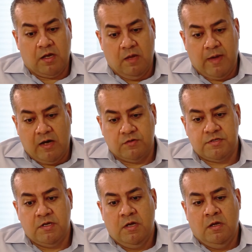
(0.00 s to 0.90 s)
came
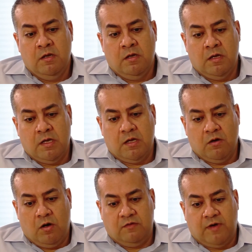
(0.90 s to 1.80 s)
out
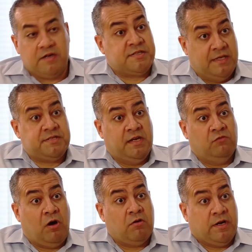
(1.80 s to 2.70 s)
of us listening
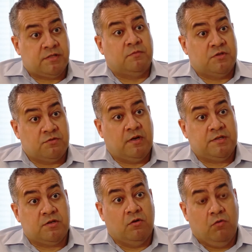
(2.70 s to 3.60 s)
to our customers,
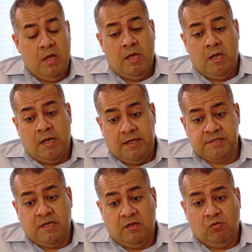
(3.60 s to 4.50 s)
right? So
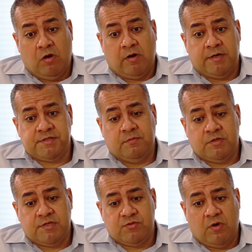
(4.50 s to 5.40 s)
listening to our
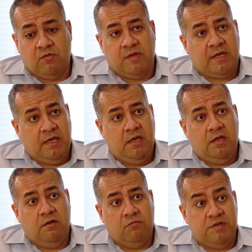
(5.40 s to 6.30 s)
customers is one of the
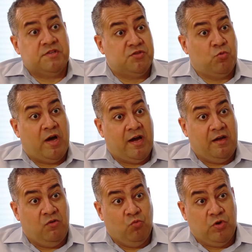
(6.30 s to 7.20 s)
key reasons
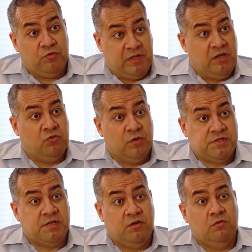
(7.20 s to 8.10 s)
why we continue to
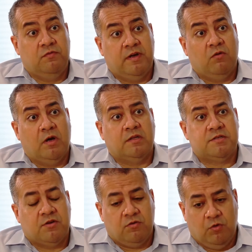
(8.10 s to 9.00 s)
execute very well.
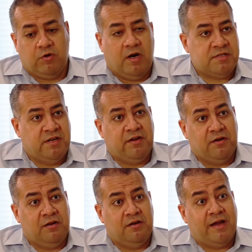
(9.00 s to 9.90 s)
So you were asking
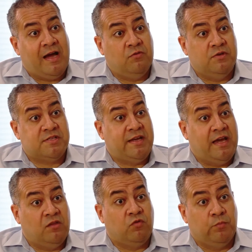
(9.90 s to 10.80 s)
earlier, how do you stay
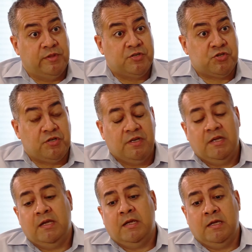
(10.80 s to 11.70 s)
ahead of
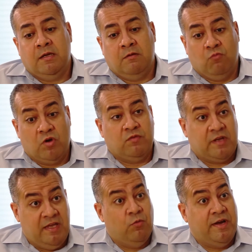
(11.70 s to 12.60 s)
competition? One of the
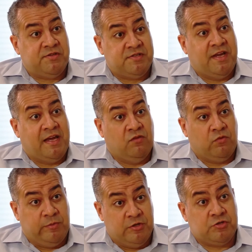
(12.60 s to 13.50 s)
key ways to stay ahead of
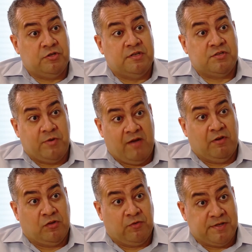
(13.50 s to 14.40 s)
competition is to have a
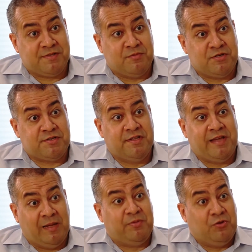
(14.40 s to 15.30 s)
lot of customers that
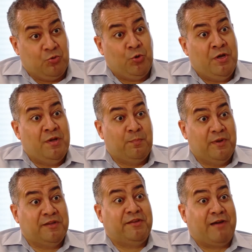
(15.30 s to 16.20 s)
help you
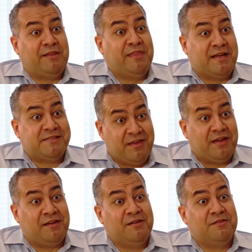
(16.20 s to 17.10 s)
build the right next
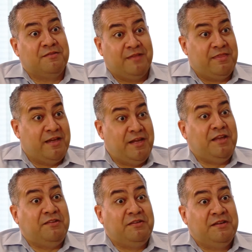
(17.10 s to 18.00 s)
thing that they need.